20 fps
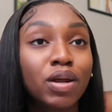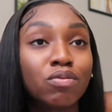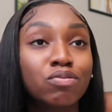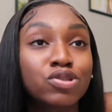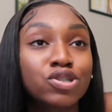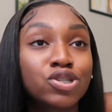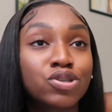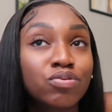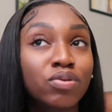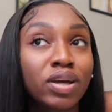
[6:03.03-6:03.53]
was
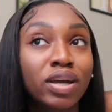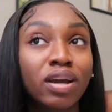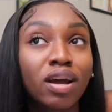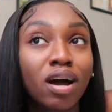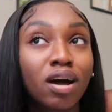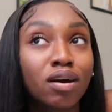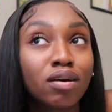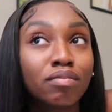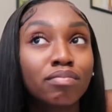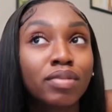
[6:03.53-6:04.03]
shooting
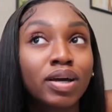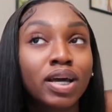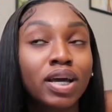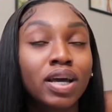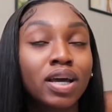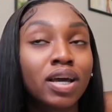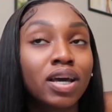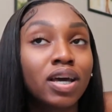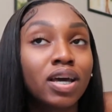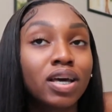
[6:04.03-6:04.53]
up
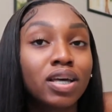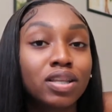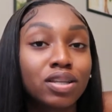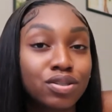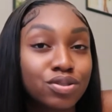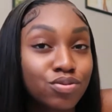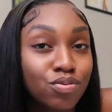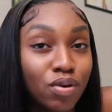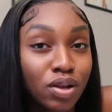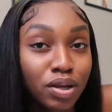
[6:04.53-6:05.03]
in the
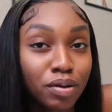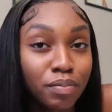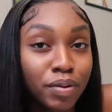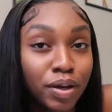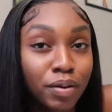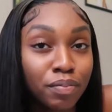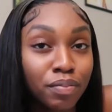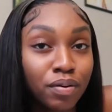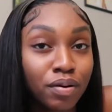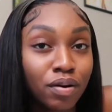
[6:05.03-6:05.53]
toilet
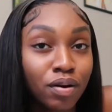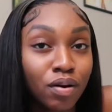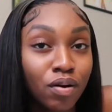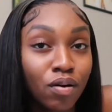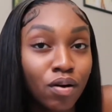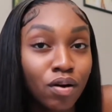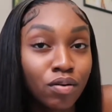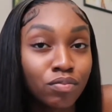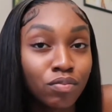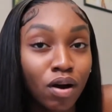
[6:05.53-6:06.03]
paper
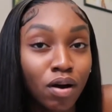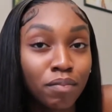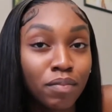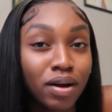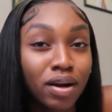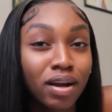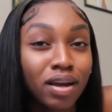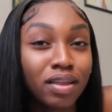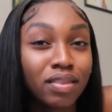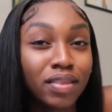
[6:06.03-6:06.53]
on
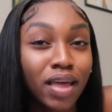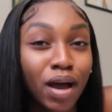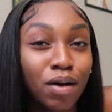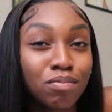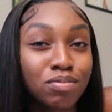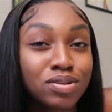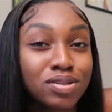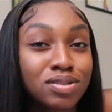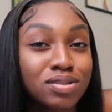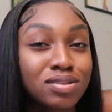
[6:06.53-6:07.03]
Walmart, and that
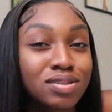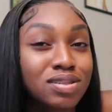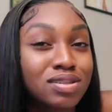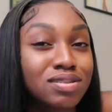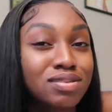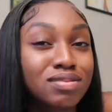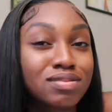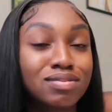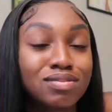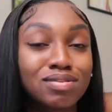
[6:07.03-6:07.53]
was
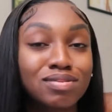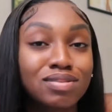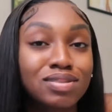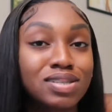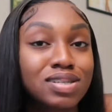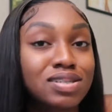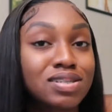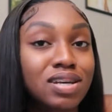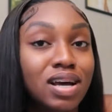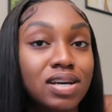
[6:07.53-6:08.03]
just
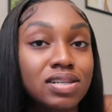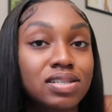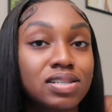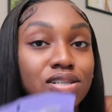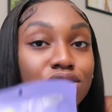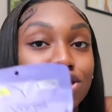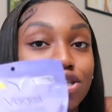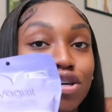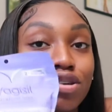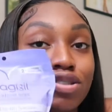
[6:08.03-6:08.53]

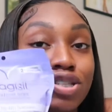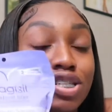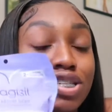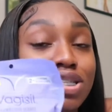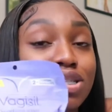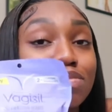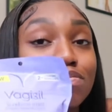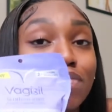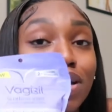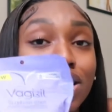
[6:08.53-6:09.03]
disgusting. So
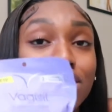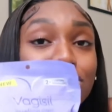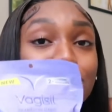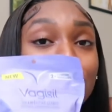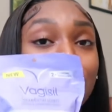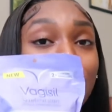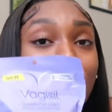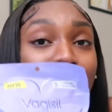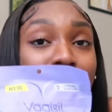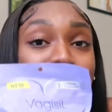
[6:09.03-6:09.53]
just make
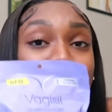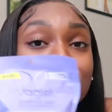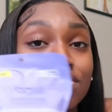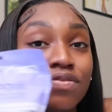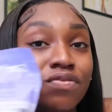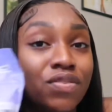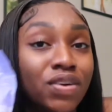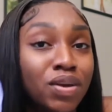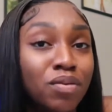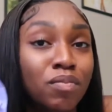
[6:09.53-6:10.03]
sure as a
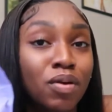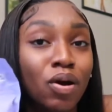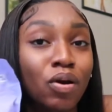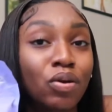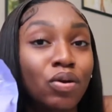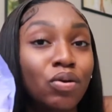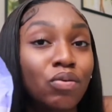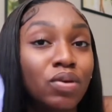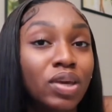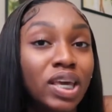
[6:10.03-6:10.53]
female
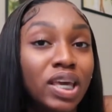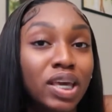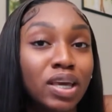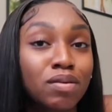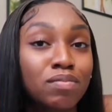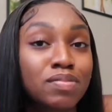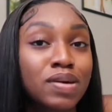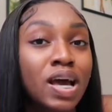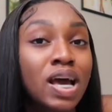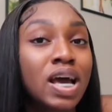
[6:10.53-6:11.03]
you
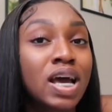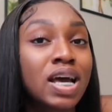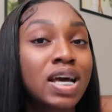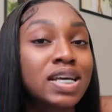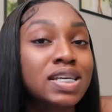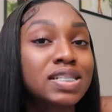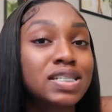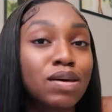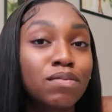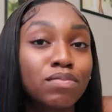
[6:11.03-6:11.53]
keep
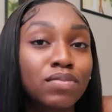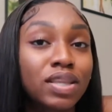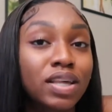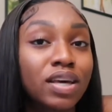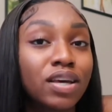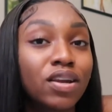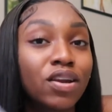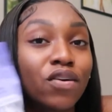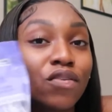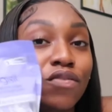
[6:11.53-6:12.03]

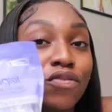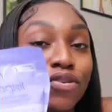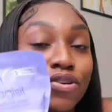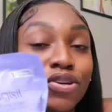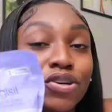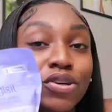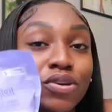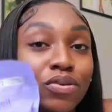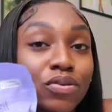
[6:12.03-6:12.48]
something for you.